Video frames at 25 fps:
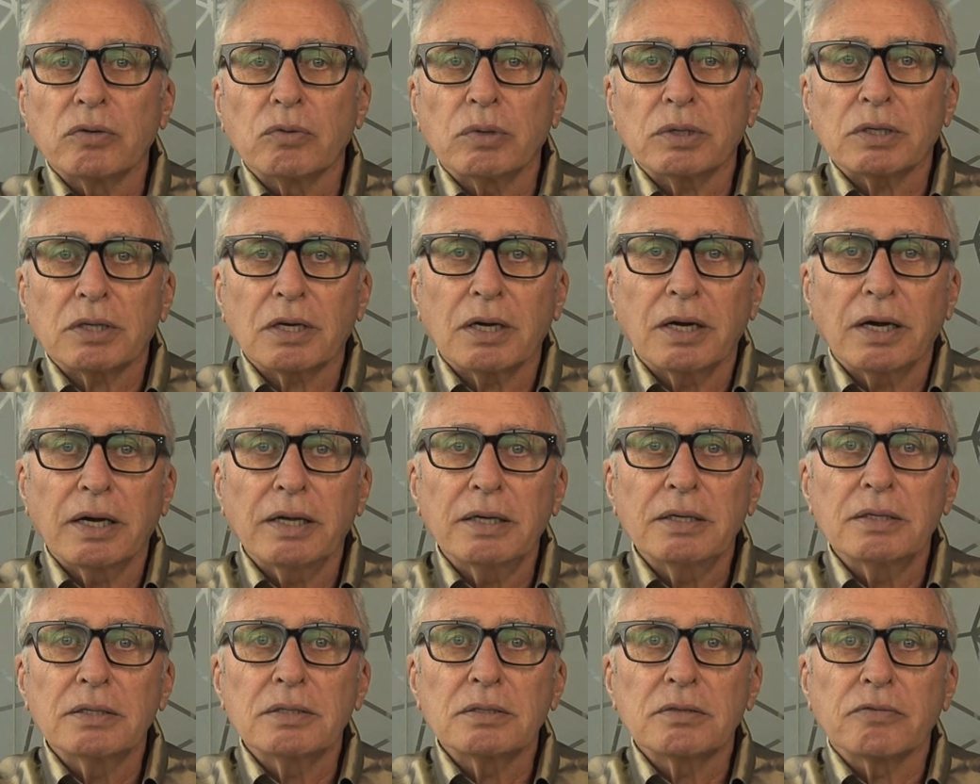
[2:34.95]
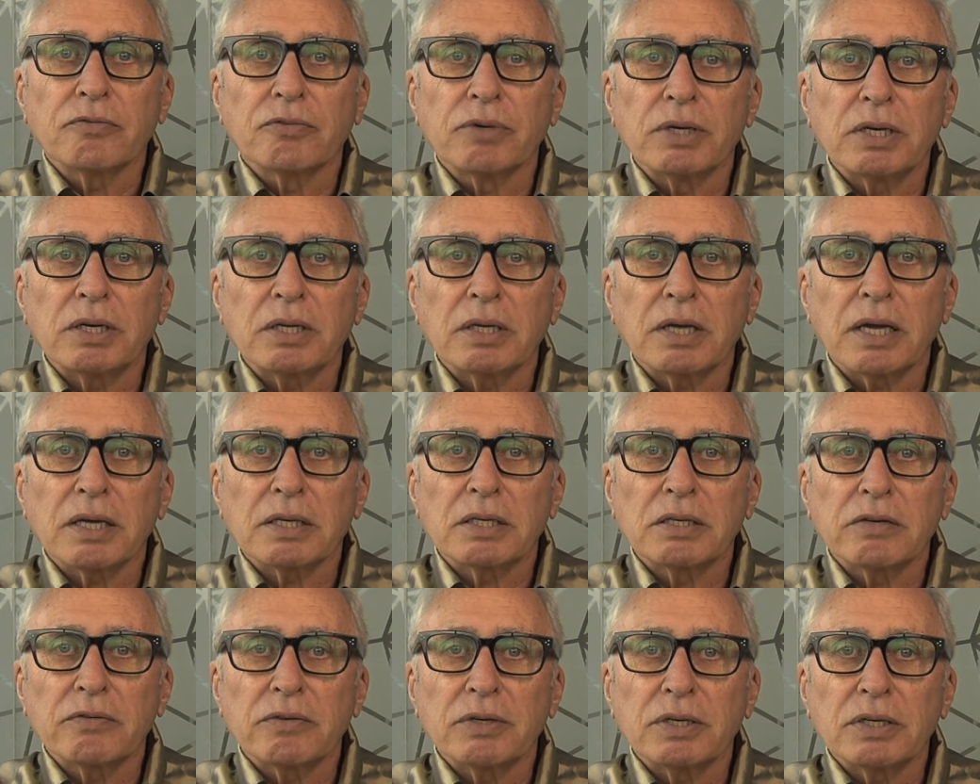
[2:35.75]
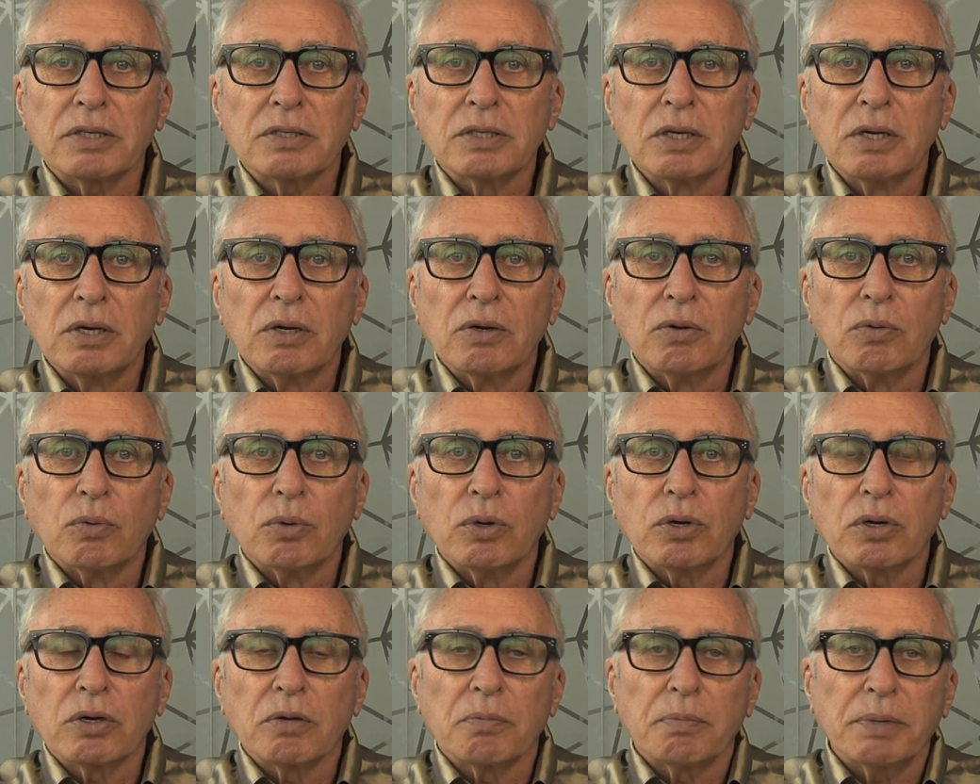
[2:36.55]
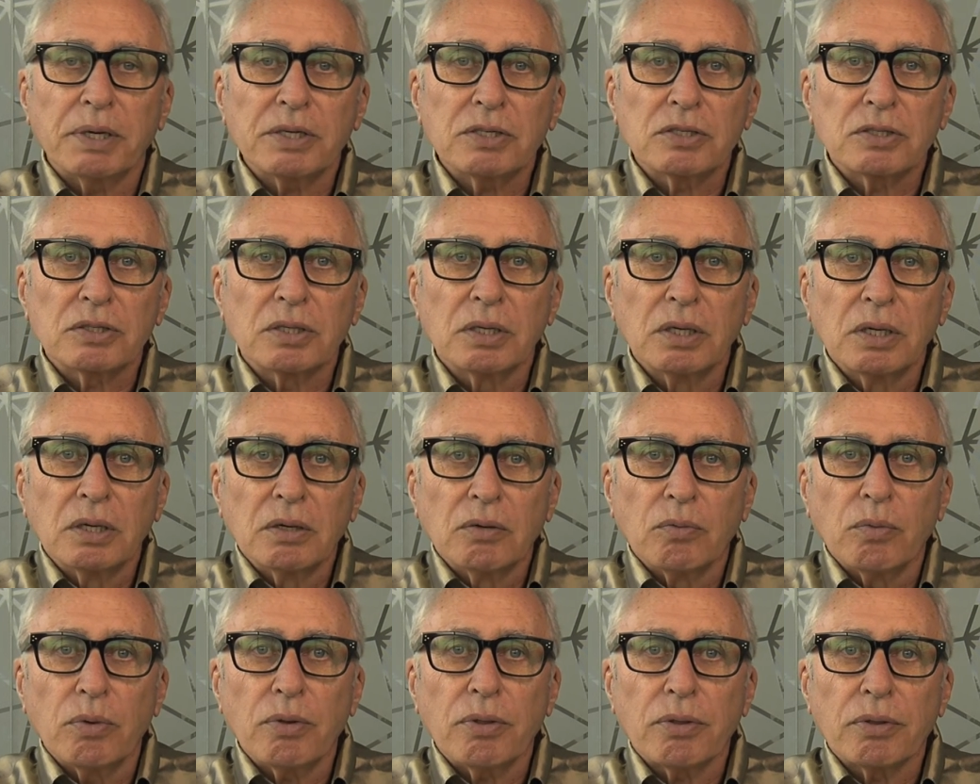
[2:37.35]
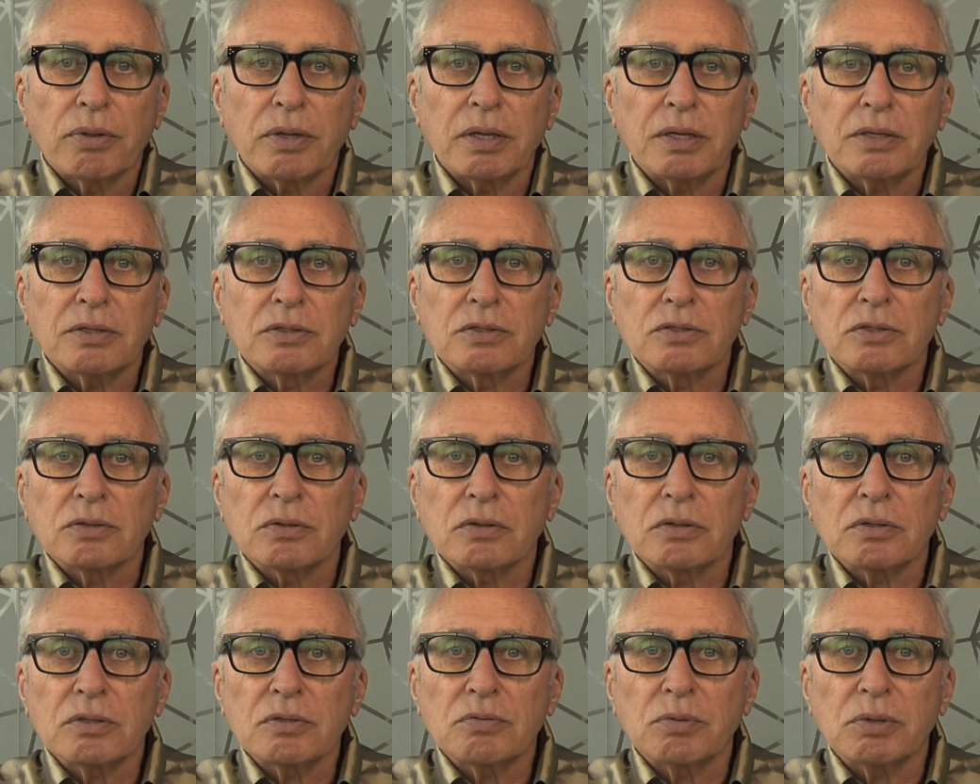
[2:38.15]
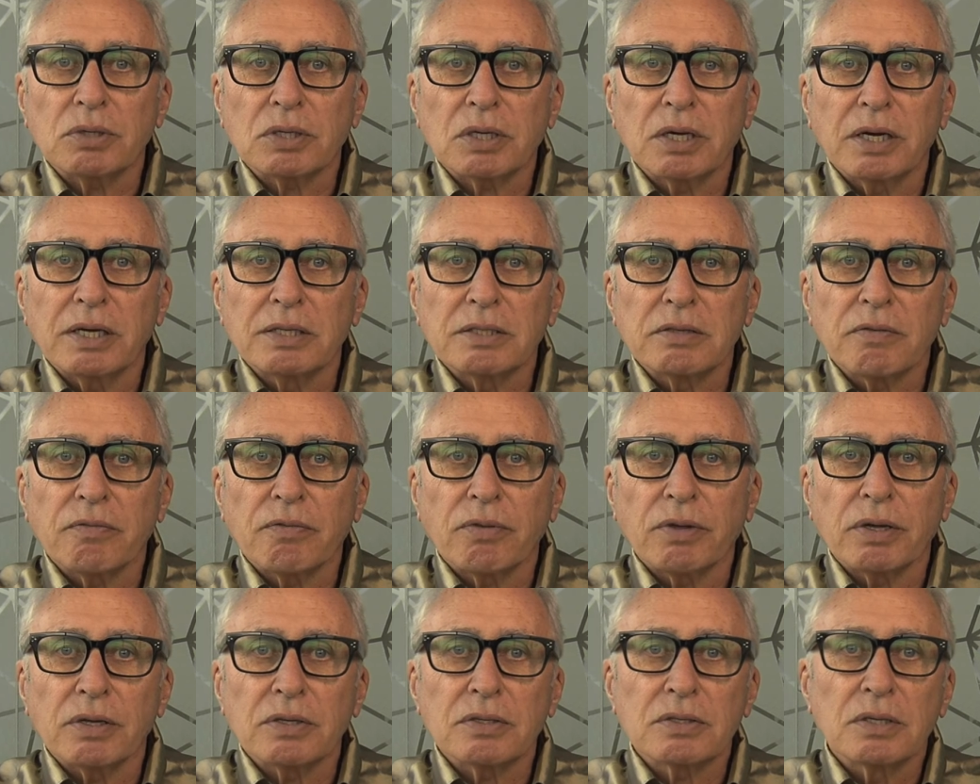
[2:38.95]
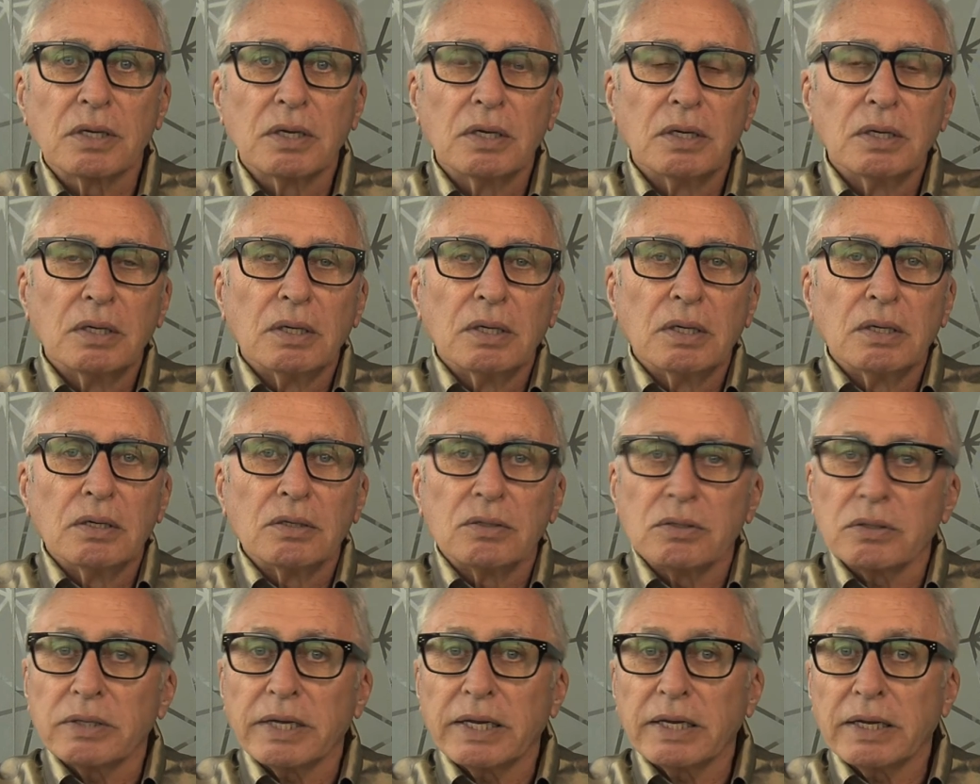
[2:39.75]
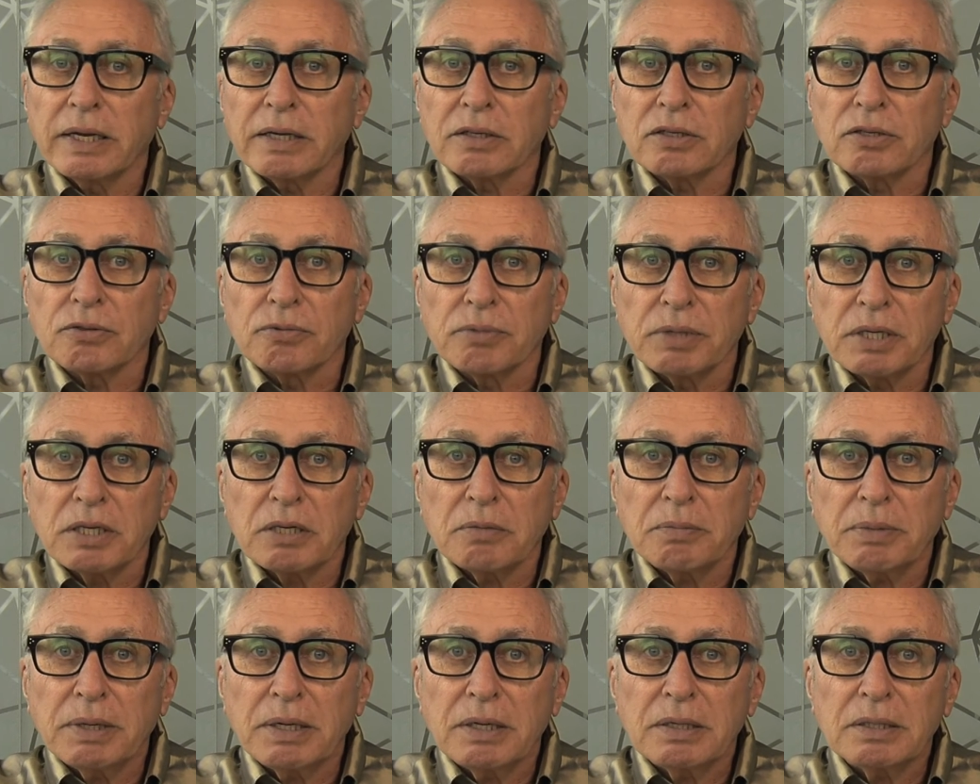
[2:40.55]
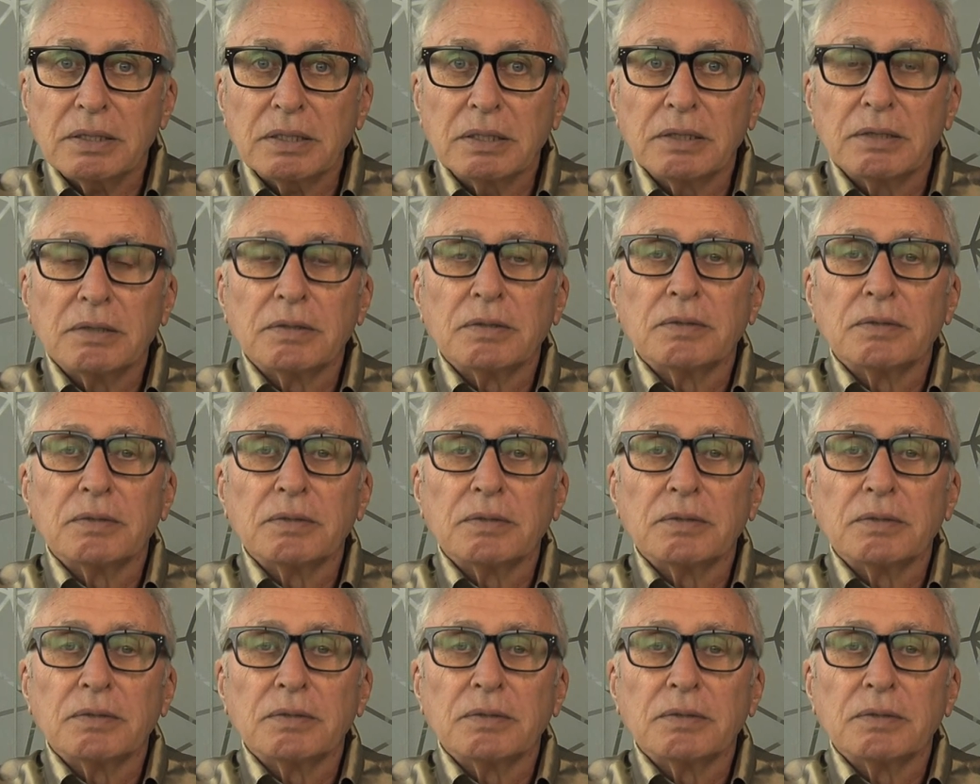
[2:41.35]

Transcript: What kinds of reading activities work best with these students? What kinds of things do they like to read about?